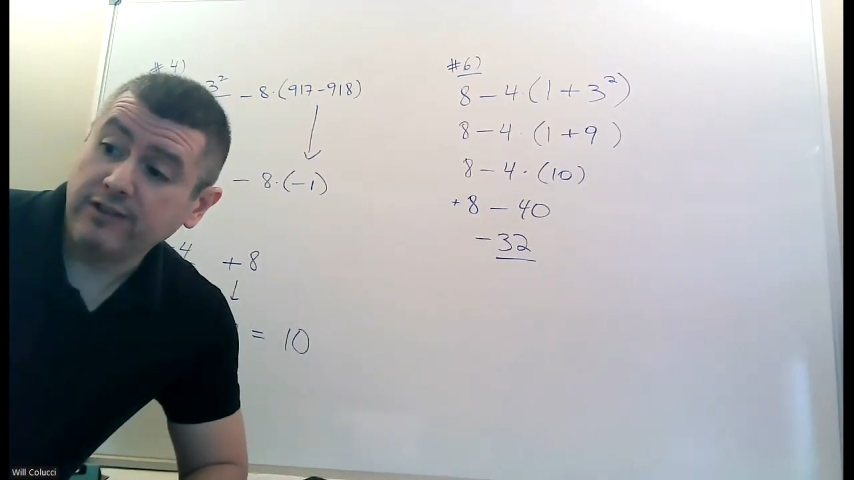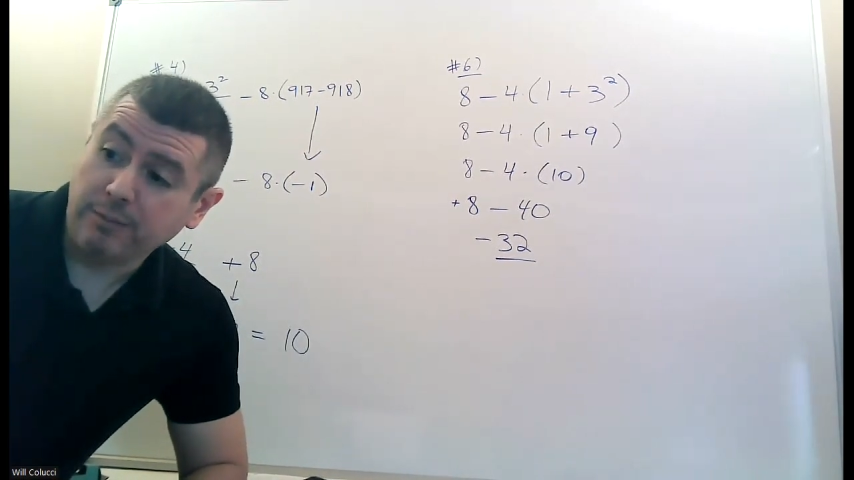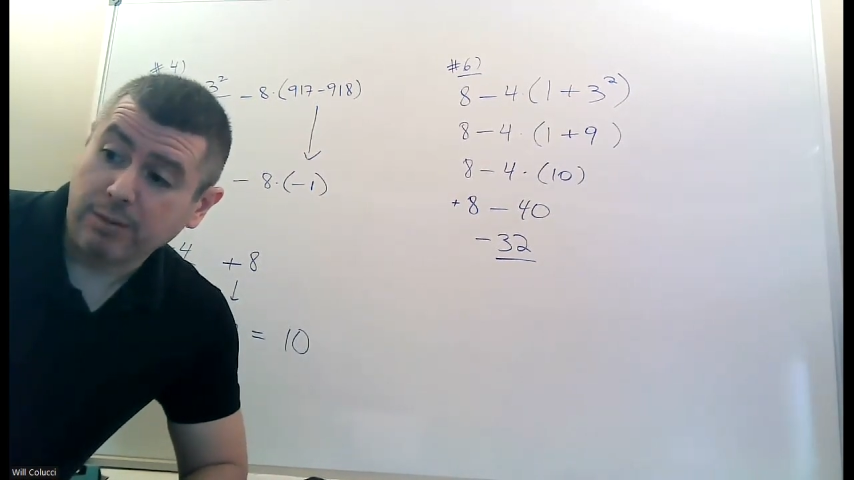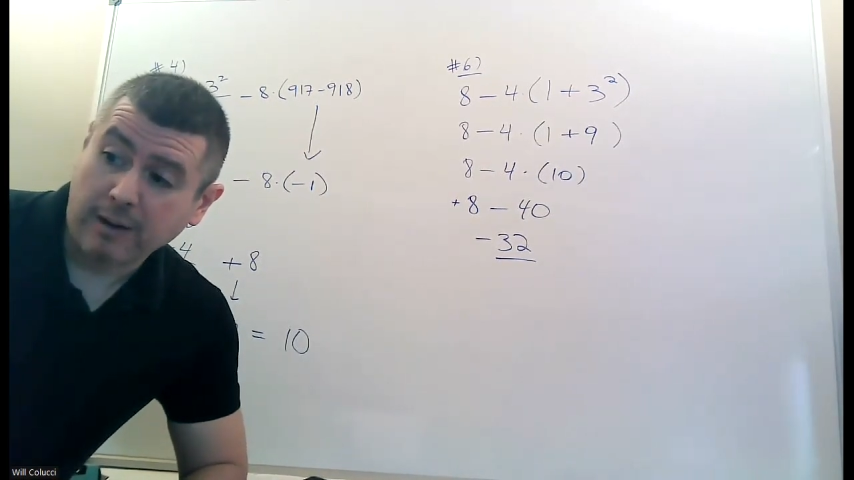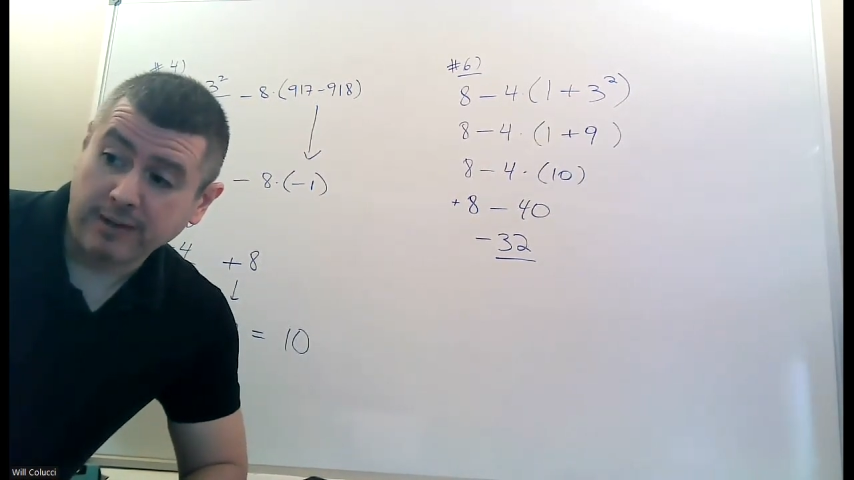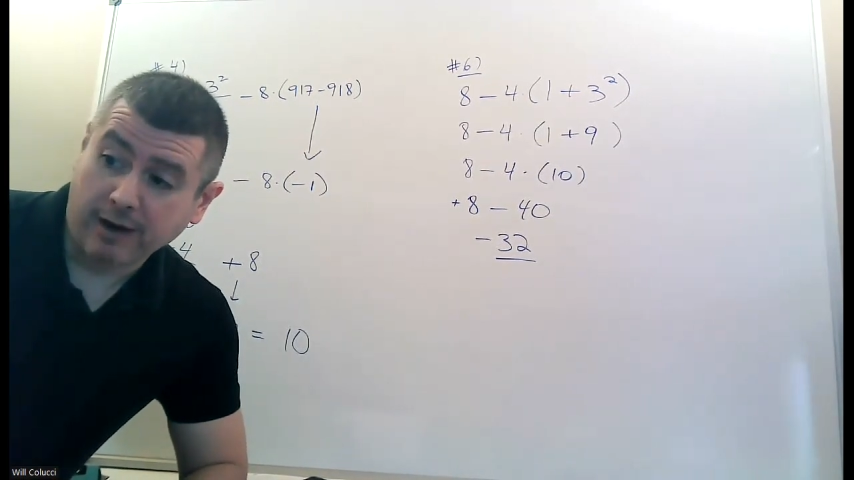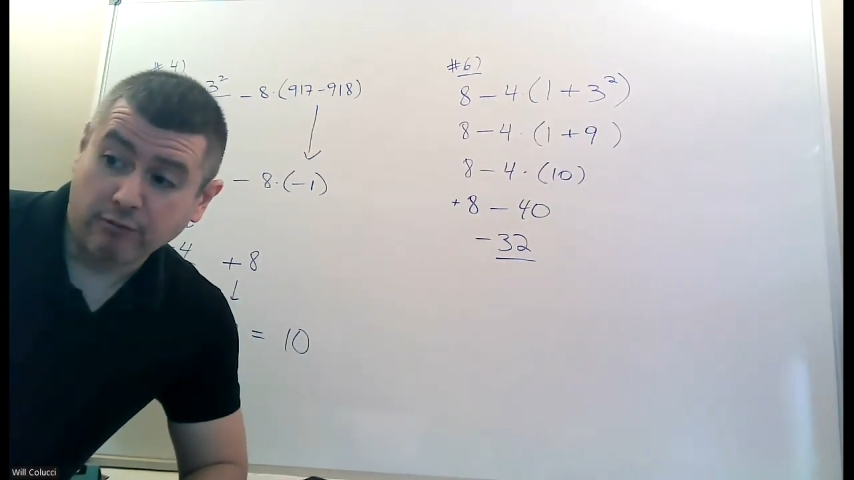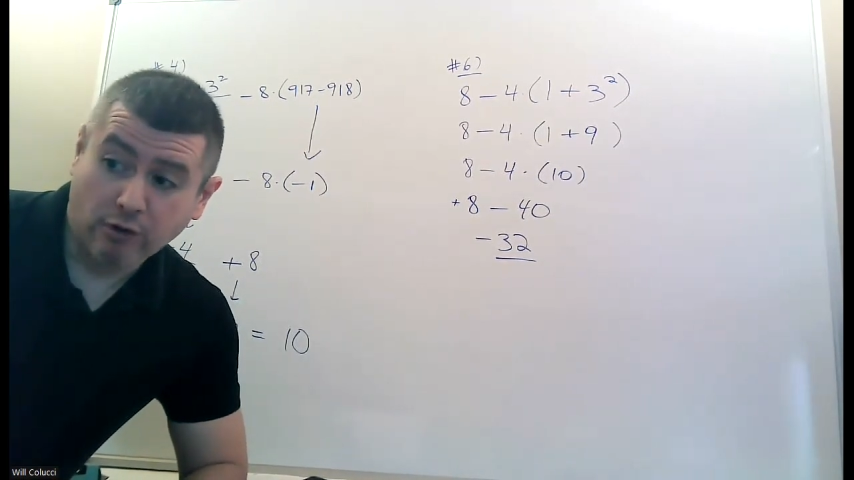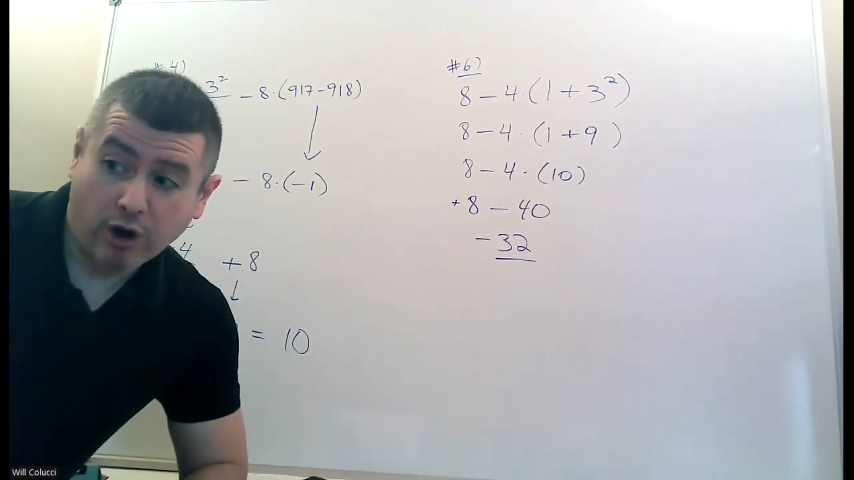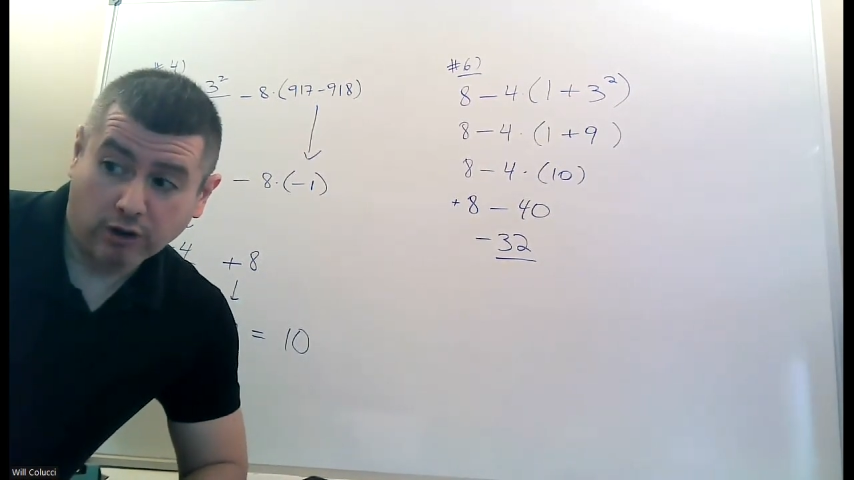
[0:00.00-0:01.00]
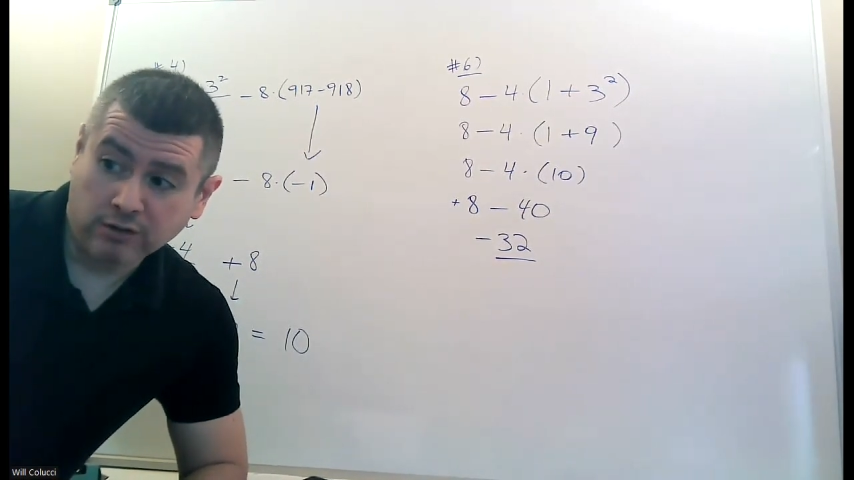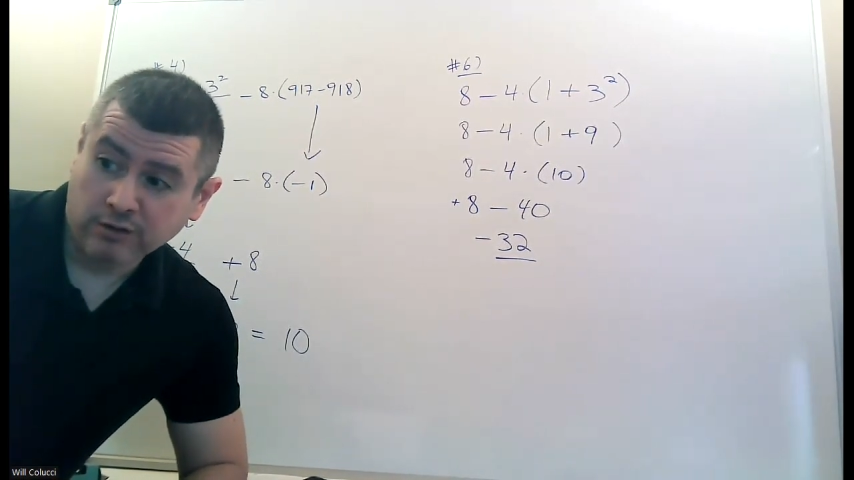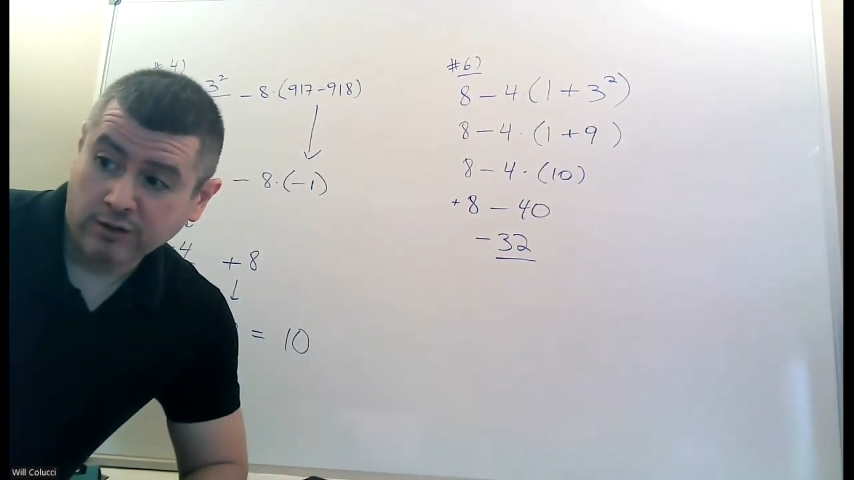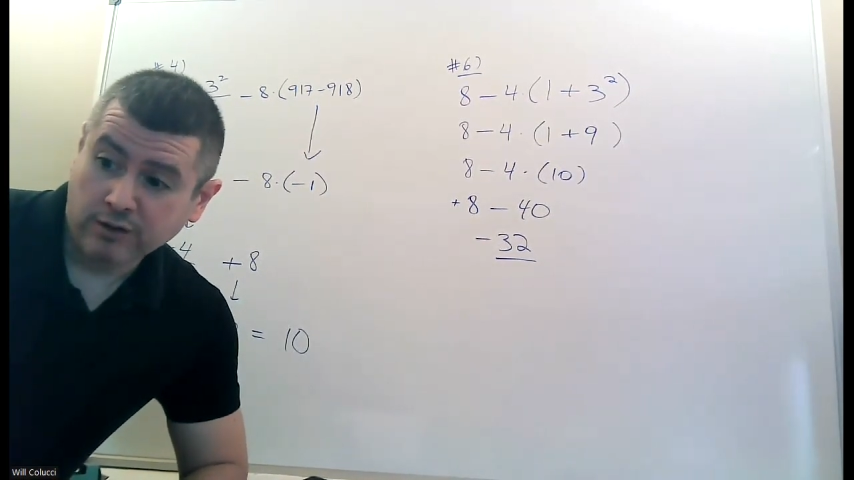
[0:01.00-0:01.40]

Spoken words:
easy problem to get wrong.